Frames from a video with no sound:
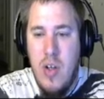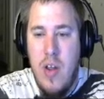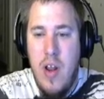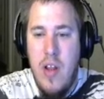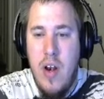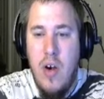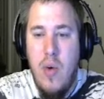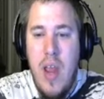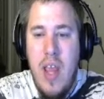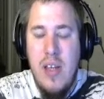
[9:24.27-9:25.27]
They're
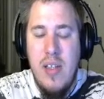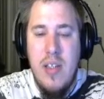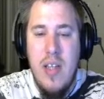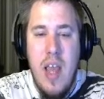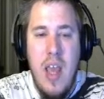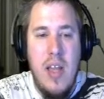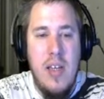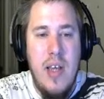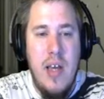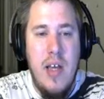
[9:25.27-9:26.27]
great, and
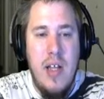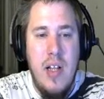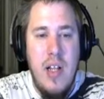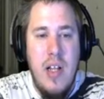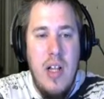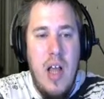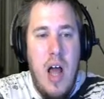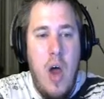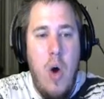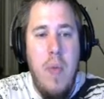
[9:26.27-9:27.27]
I
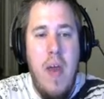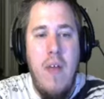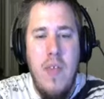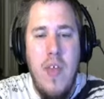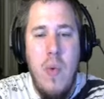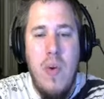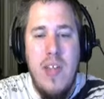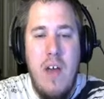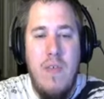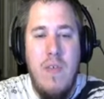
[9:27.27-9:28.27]
hope everything works
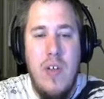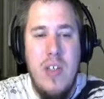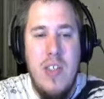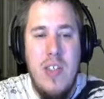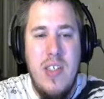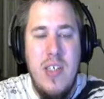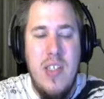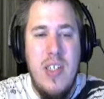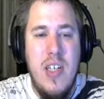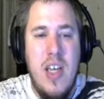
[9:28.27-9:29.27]
out for us this
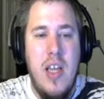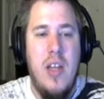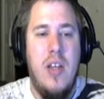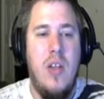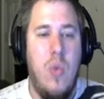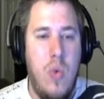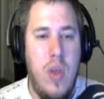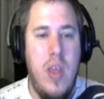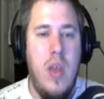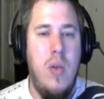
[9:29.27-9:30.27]
season, and
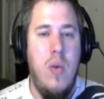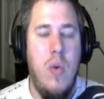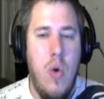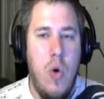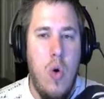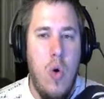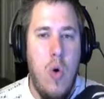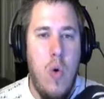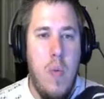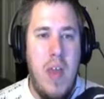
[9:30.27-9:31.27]
we
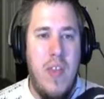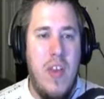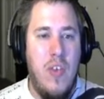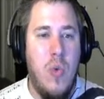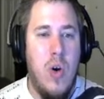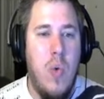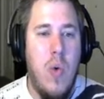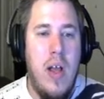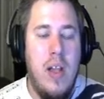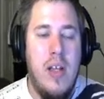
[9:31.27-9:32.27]
make things work
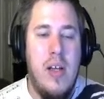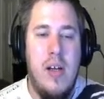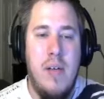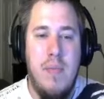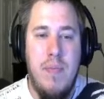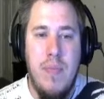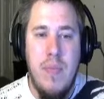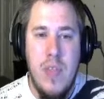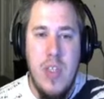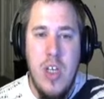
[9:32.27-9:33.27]
well.
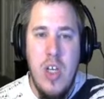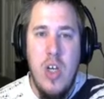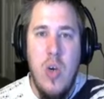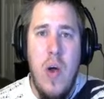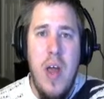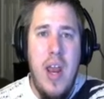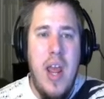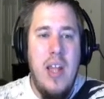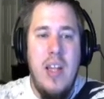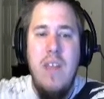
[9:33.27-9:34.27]
Go ahead
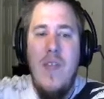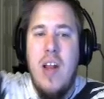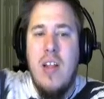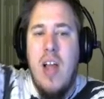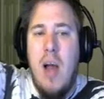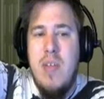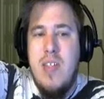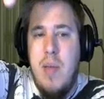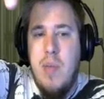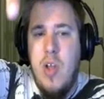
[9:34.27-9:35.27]
and leave down in the comments
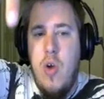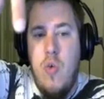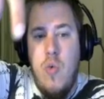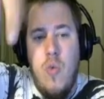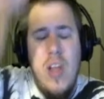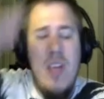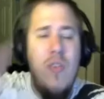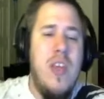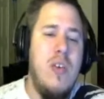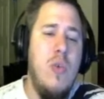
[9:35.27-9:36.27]
down below who you
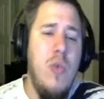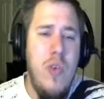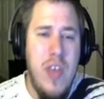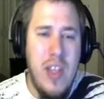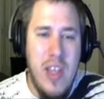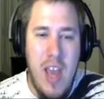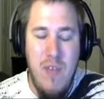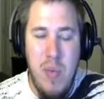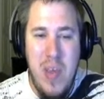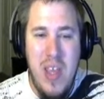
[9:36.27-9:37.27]
think the
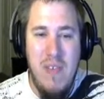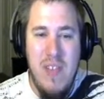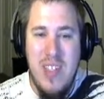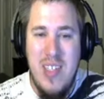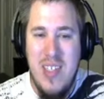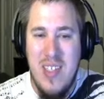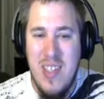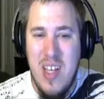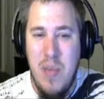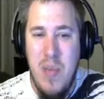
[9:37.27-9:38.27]
MVP of this season is
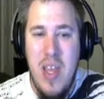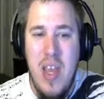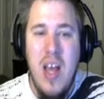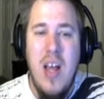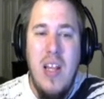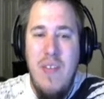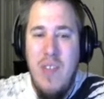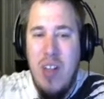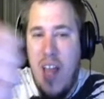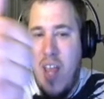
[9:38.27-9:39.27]
going to be. Leave a
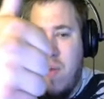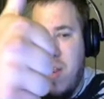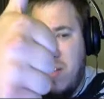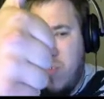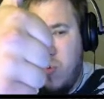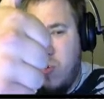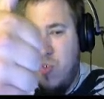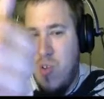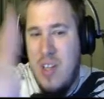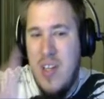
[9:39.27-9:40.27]
like rating if you
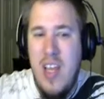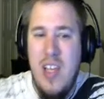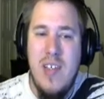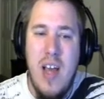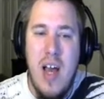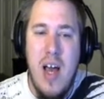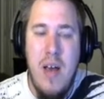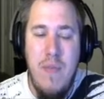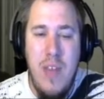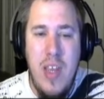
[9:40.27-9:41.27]
enjoyed today's
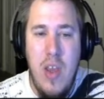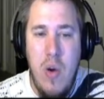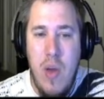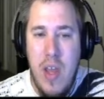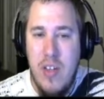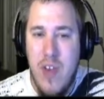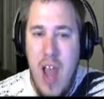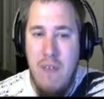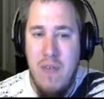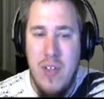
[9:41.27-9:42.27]
video and
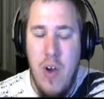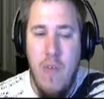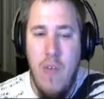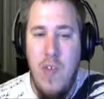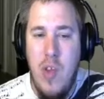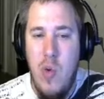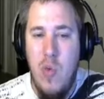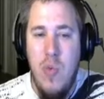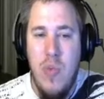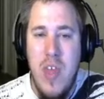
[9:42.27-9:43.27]
draft overview
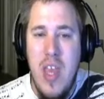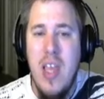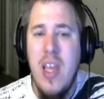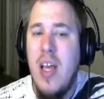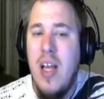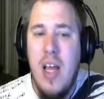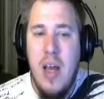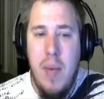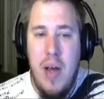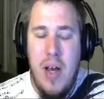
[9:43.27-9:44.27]
thing.
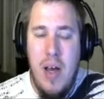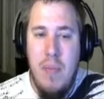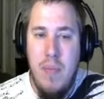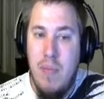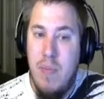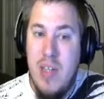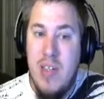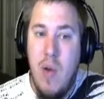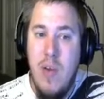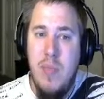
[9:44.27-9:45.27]
But as
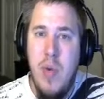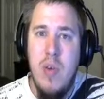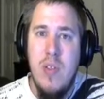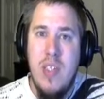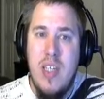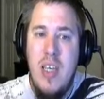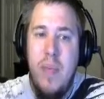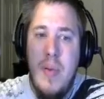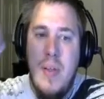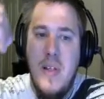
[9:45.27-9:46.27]
always, bros, keep
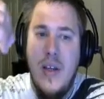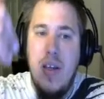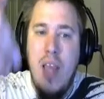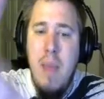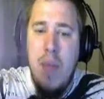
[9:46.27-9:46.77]
gaming.